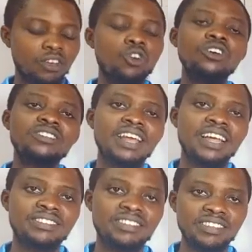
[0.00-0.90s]
cross
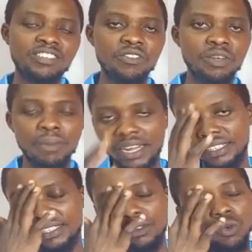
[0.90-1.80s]
elasticity of
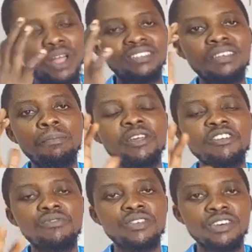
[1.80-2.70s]
demand, we are simply
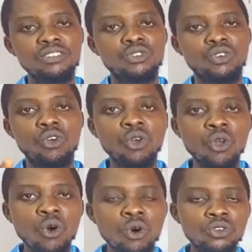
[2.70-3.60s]
referring to
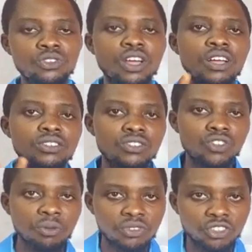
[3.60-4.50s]
closed
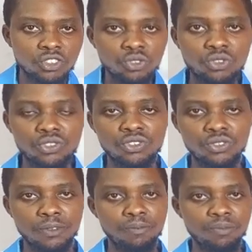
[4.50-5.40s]

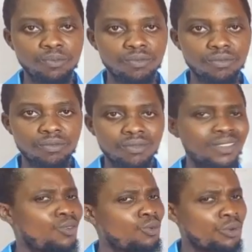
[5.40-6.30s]
substitutes.
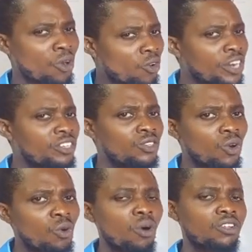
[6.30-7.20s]
We already
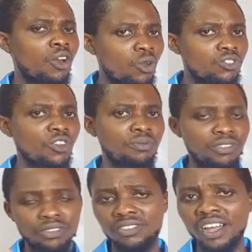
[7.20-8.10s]
know what closed
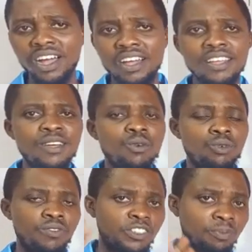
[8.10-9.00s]
substitutes are.
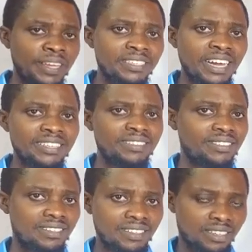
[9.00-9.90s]
We have explained that
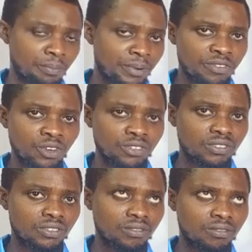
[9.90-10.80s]
in the
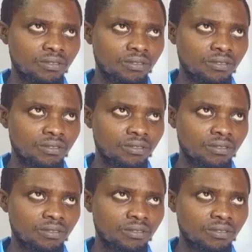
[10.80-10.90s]
previous